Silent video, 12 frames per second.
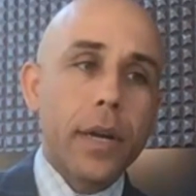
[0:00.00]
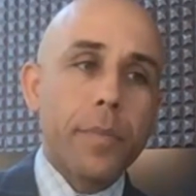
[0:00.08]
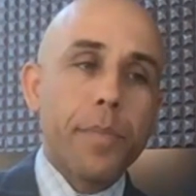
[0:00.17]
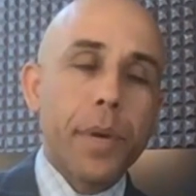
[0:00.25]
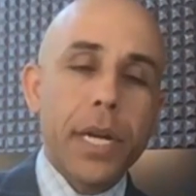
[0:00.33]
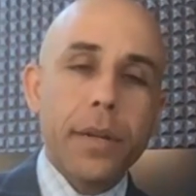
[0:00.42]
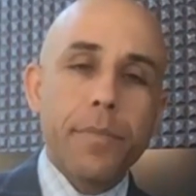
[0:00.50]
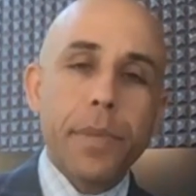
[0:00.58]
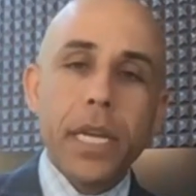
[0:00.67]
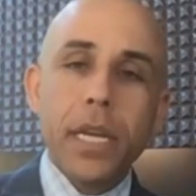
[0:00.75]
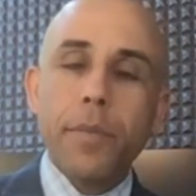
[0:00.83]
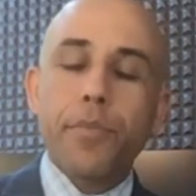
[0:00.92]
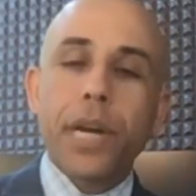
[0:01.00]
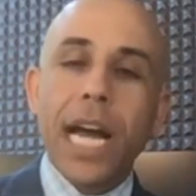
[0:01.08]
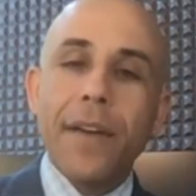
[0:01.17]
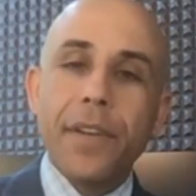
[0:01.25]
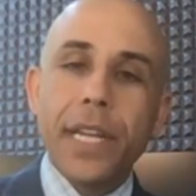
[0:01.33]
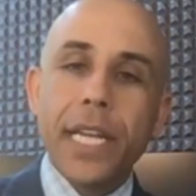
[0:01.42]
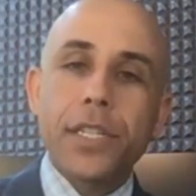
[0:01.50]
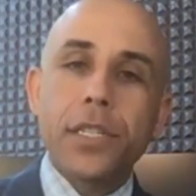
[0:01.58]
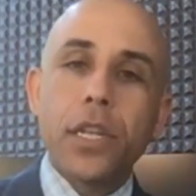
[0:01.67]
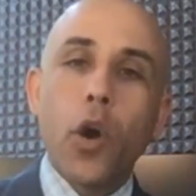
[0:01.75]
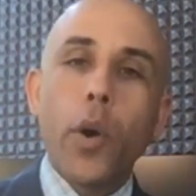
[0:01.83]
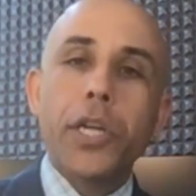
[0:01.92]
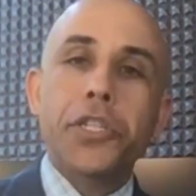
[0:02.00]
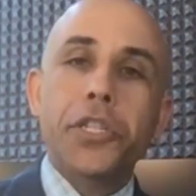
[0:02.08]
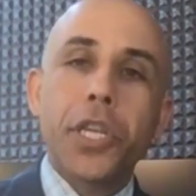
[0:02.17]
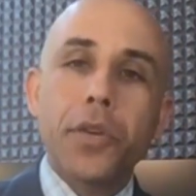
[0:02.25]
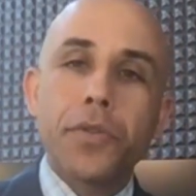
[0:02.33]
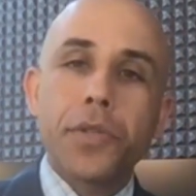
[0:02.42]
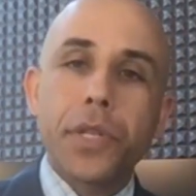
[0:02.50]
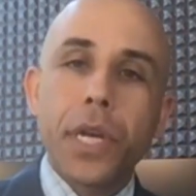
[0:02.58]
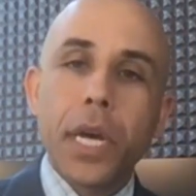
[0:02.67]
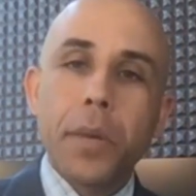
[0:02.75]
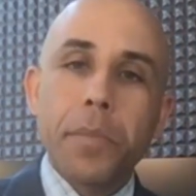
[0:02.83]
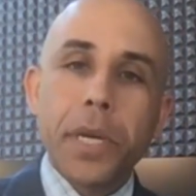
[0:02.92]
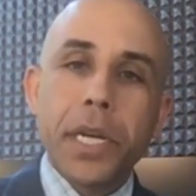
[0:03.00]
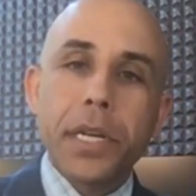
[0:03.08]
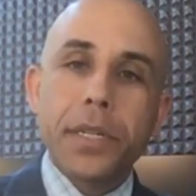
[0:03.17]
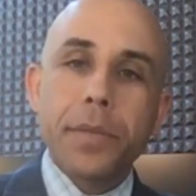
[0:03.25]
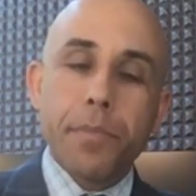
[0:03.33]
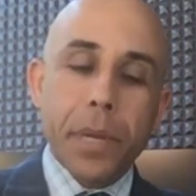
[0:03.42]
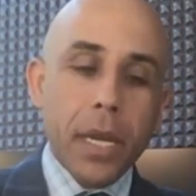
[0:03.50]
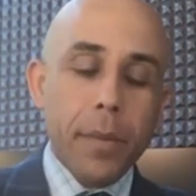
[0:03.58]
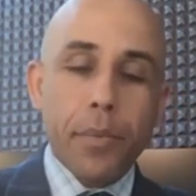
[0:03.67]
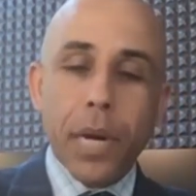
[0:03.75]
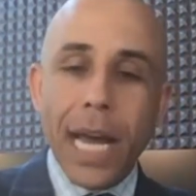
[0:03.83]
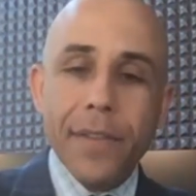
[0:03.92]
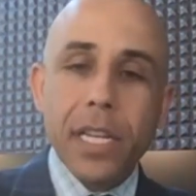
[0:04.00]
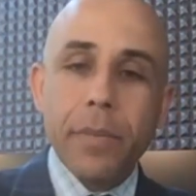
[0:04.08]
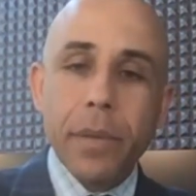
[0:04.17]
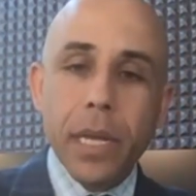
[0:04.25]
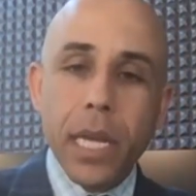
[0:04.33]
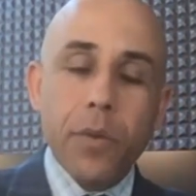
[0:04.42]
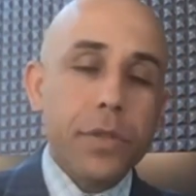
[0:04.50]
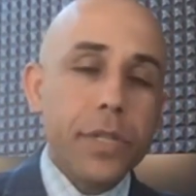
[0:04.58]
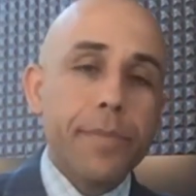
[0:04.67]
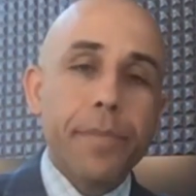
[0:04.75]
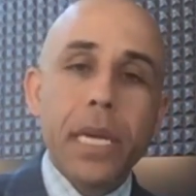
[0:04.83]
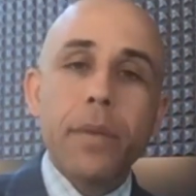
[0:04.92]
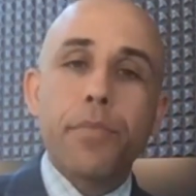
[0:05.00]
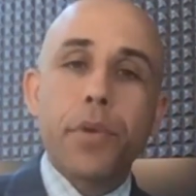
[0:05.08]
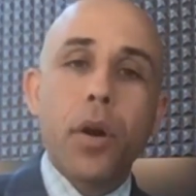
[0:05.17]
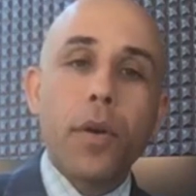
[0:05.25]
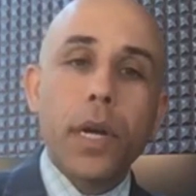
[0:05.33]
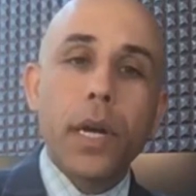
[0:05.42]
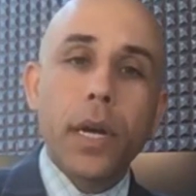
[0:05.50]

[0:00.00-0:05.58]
But being private is no excuse because being private to me equals being broke.